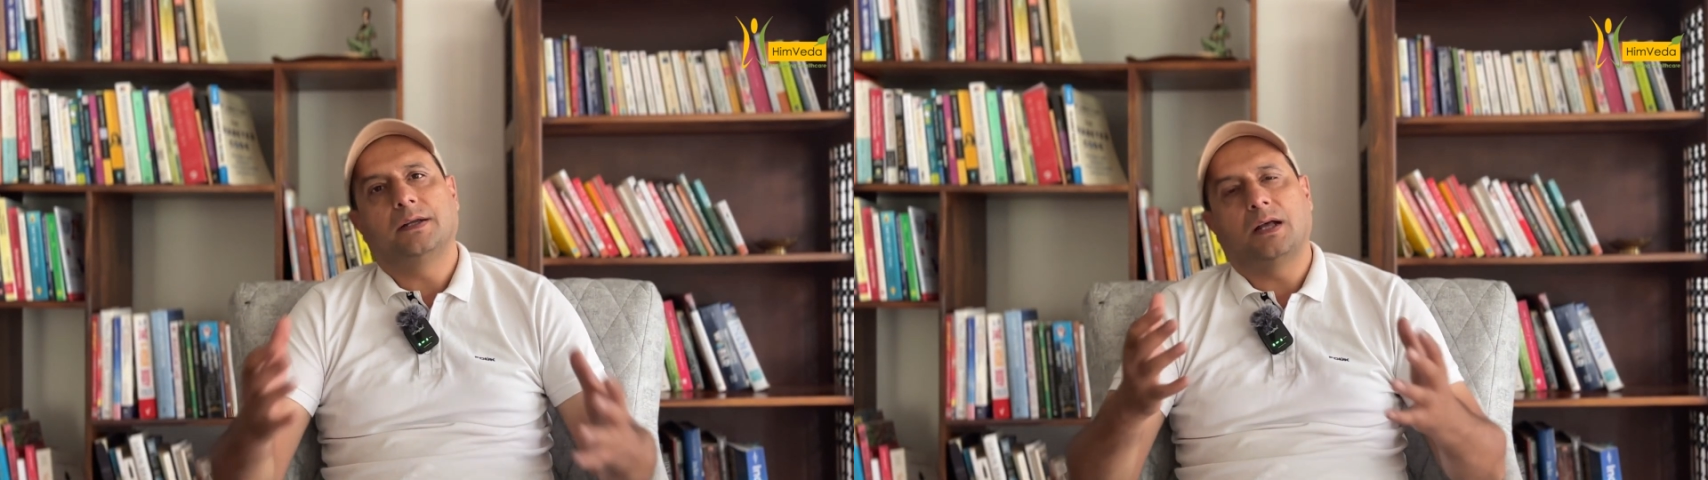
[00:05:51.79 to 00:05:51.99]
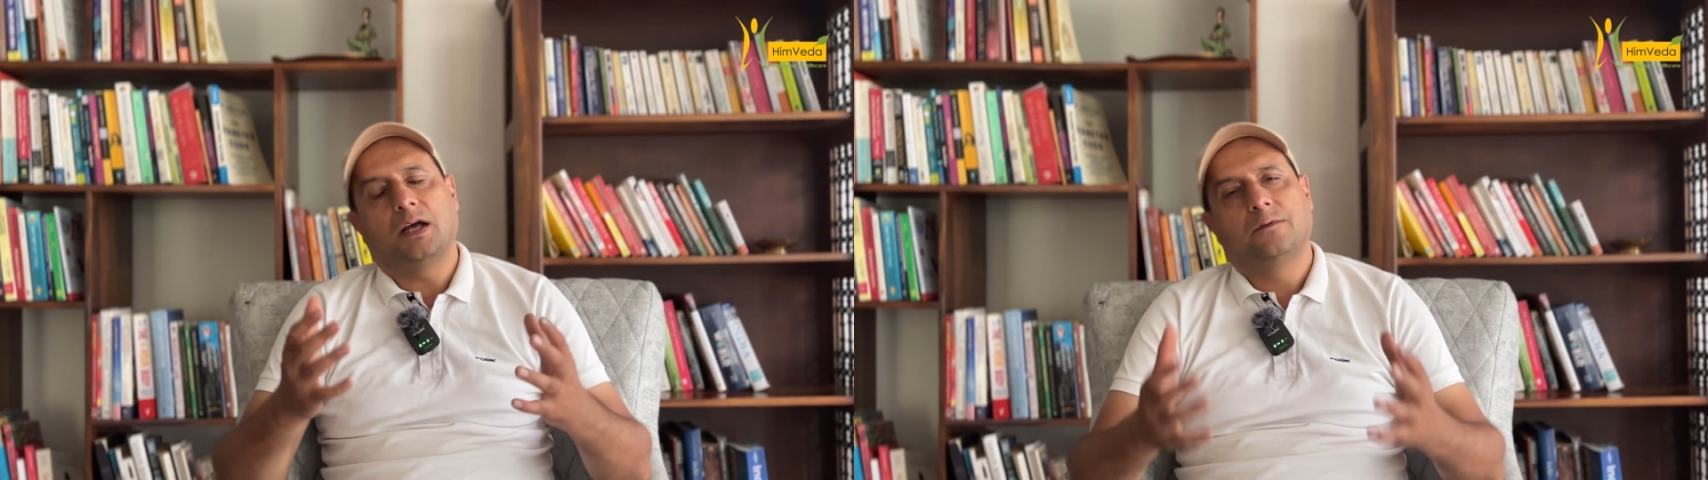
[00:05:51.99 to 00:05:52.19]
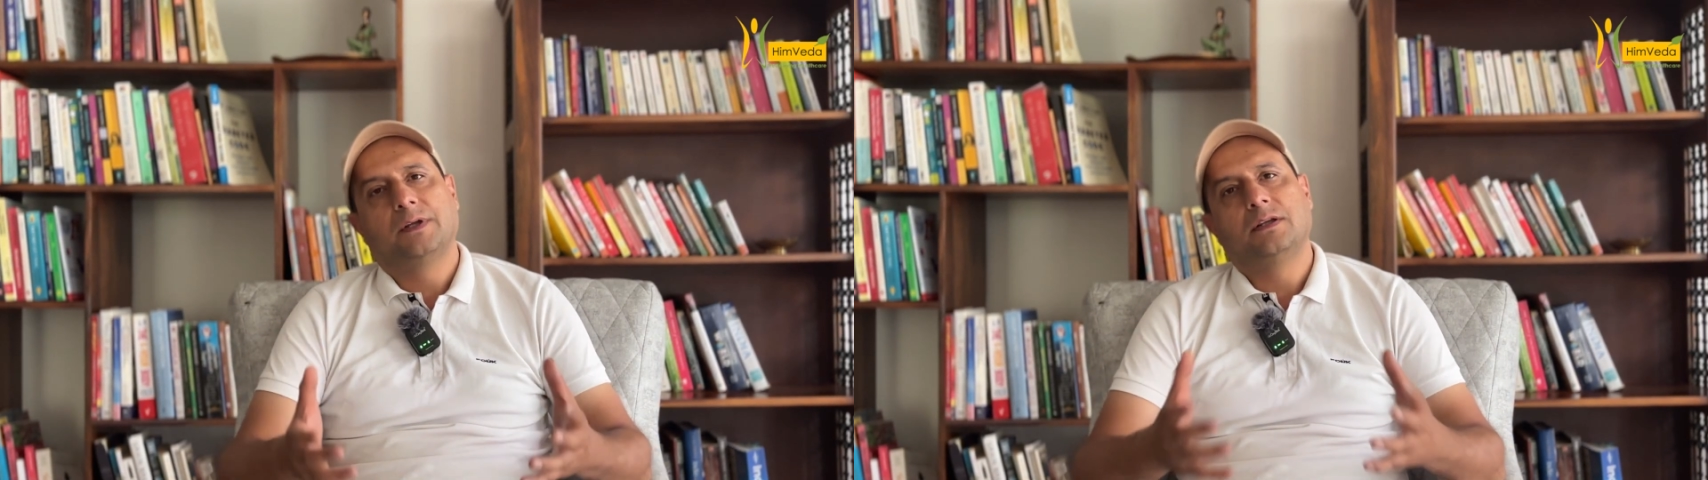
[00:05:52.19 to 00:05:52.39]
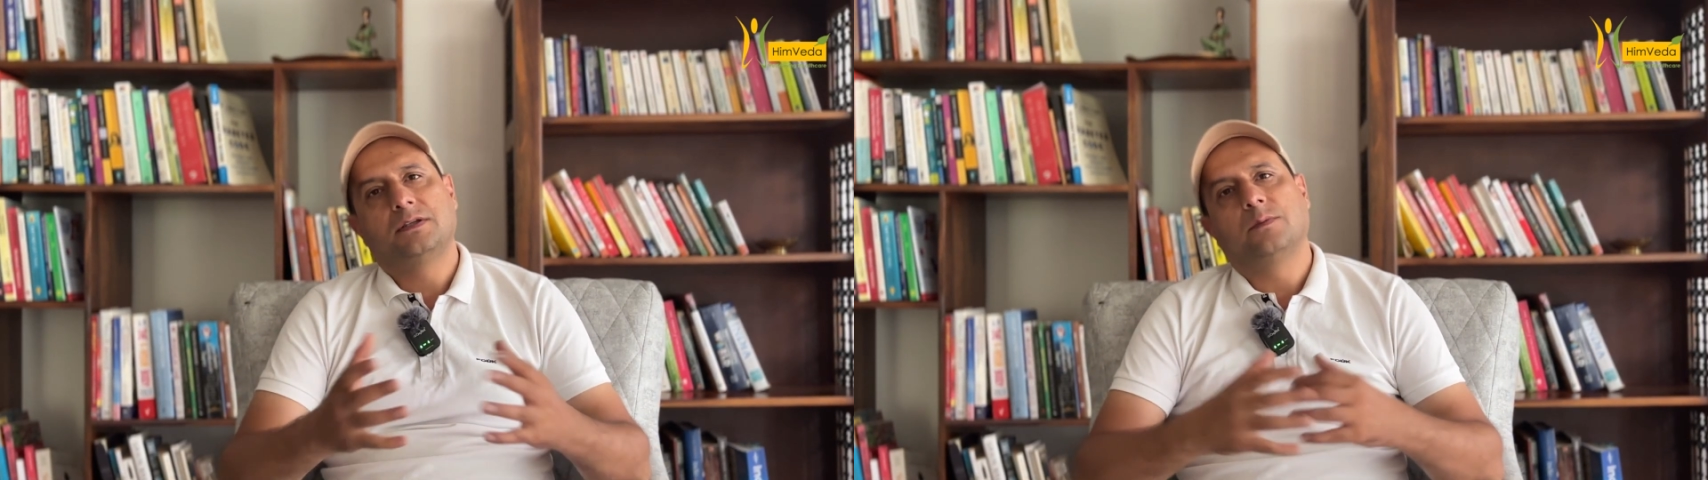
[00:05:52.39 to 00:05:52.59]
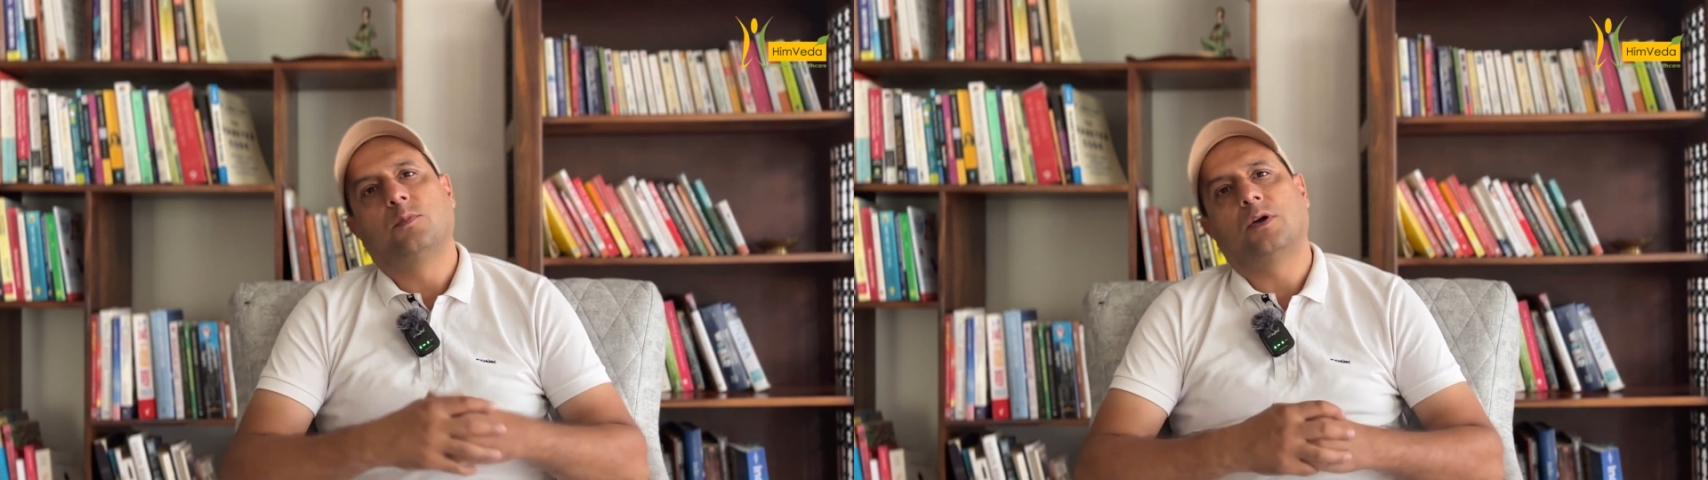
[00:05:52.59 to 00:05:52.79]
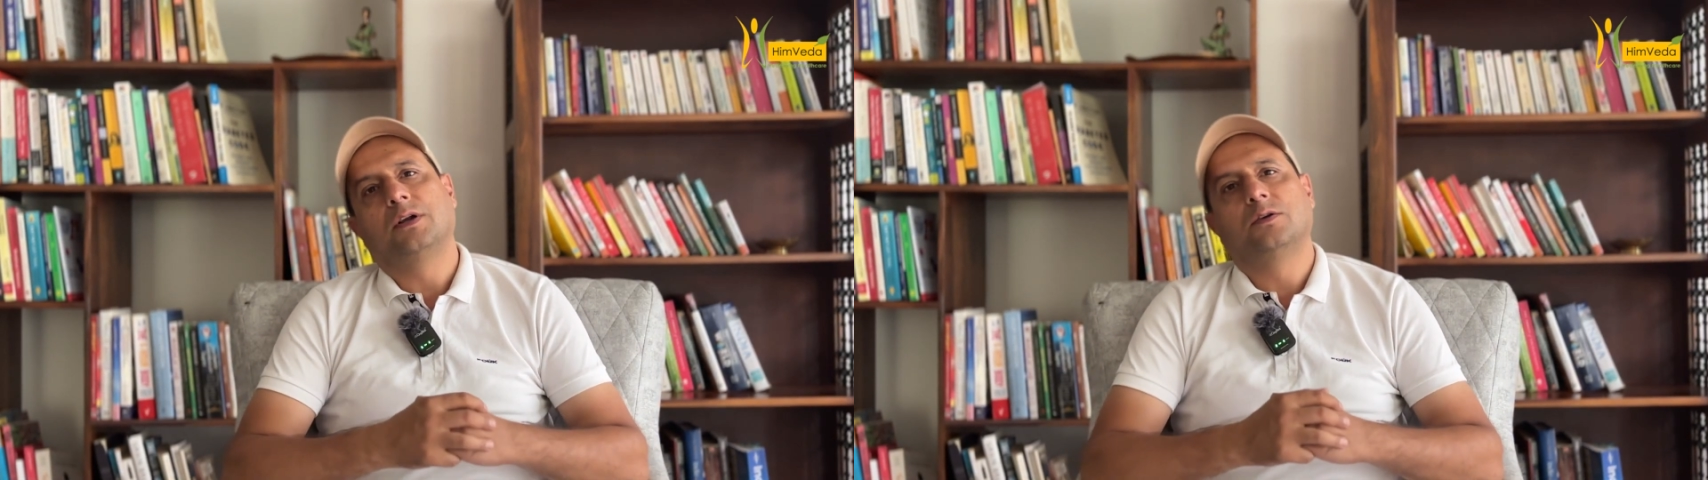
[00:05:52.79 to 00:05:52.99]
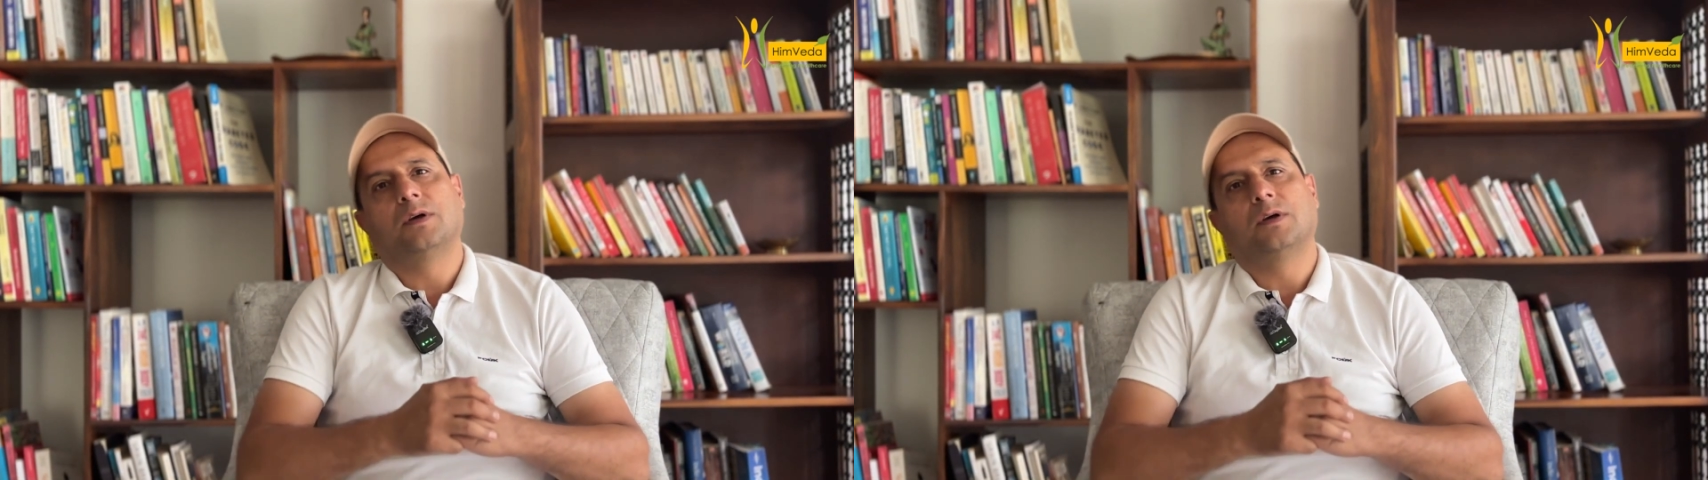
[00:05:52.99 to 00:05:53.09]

in Ayurveda it's important